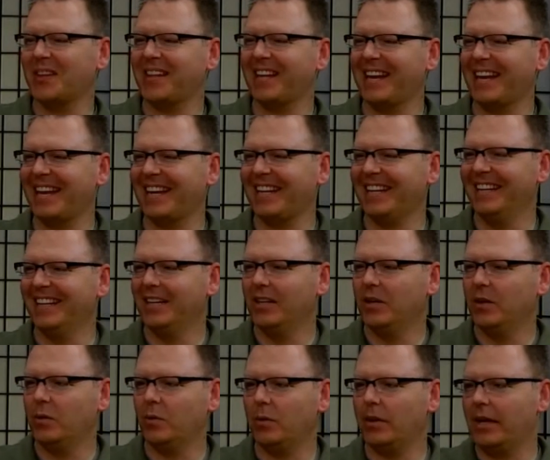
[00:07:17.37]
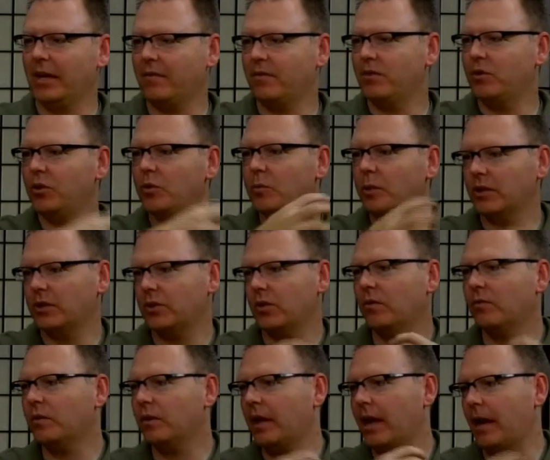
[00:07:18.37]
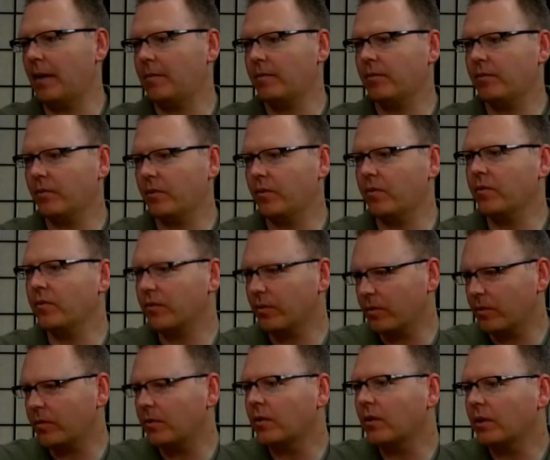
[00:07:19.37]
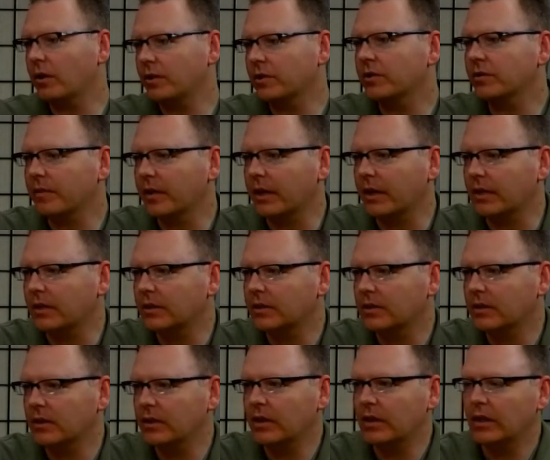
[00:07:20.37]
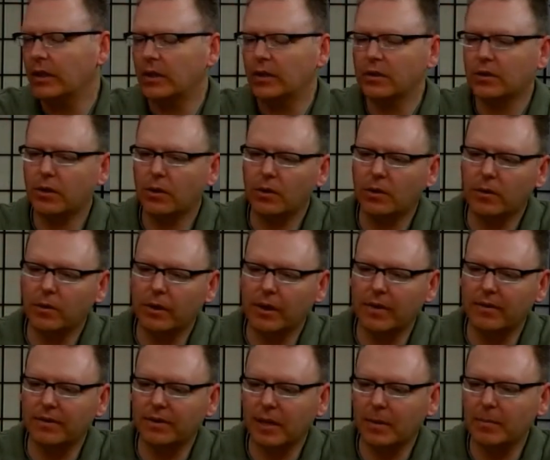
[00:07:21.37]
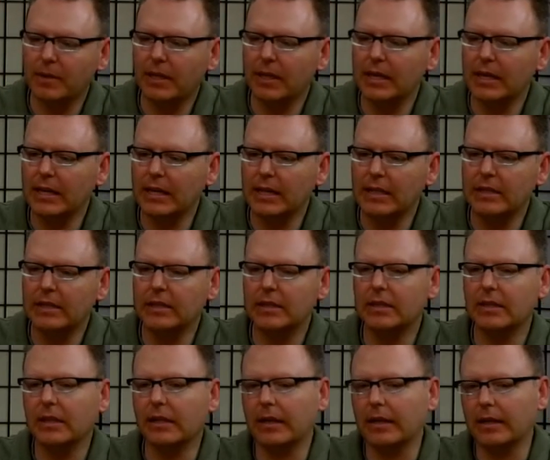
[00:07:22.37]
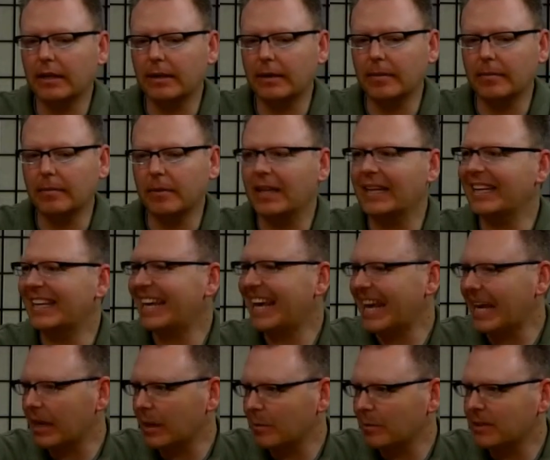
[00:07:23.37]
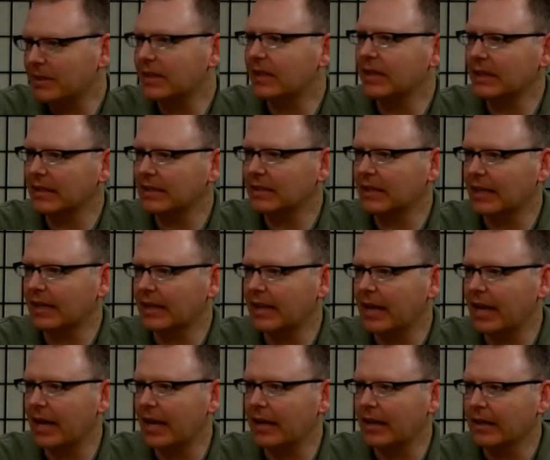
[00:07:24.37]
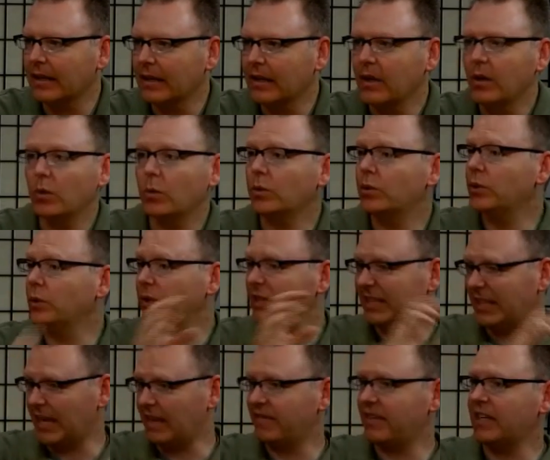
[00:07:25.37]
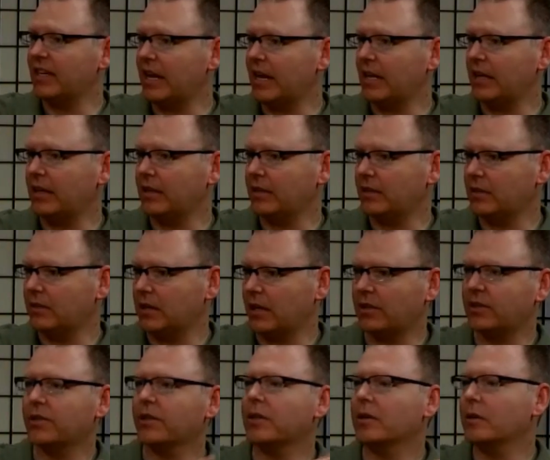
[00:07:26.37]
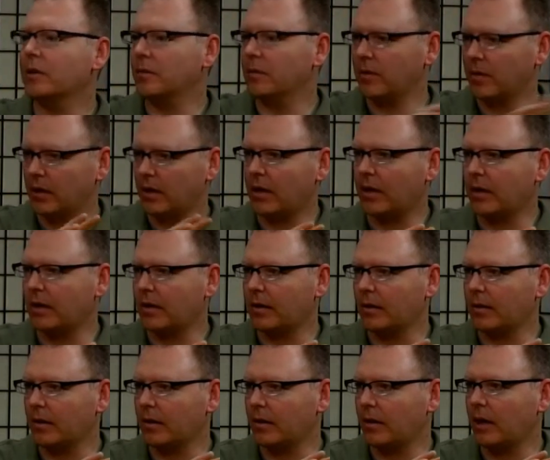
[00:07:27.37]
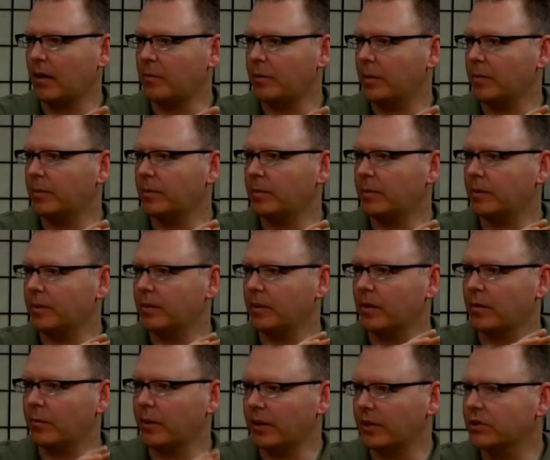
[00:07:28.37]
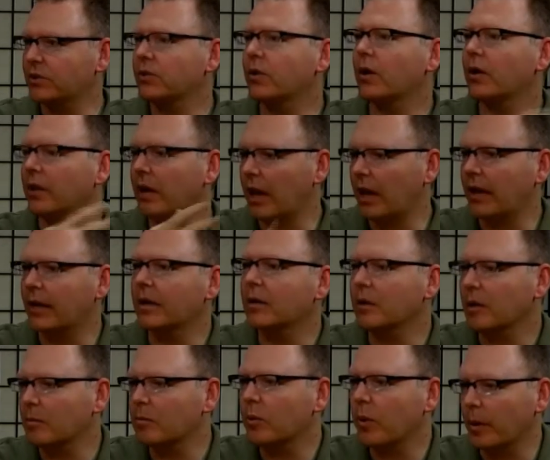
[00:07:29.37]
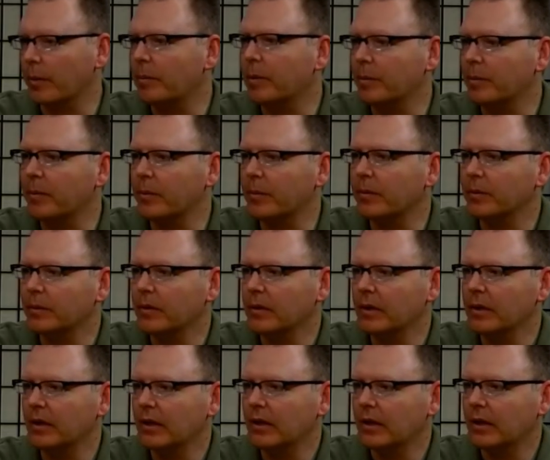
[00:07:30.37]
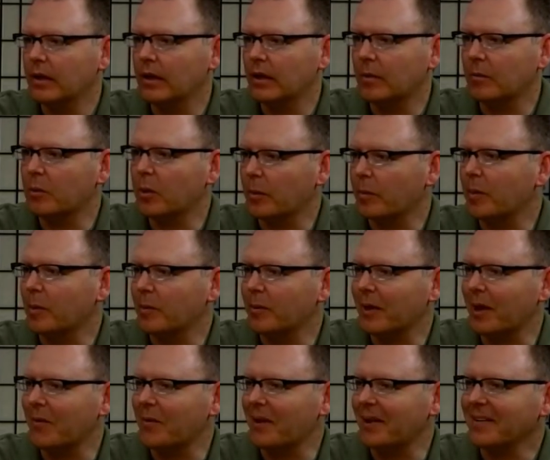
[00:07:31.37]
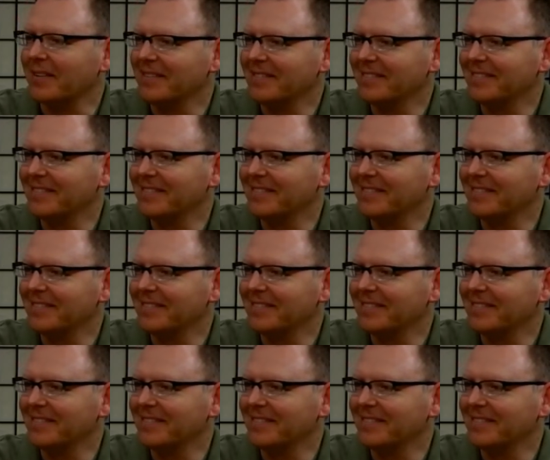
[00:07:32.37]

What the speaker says: than that, we have too much overlap for large events. So if something needs like camps and things like that, we'll do a save the date section, allow people to then register online and point people that way.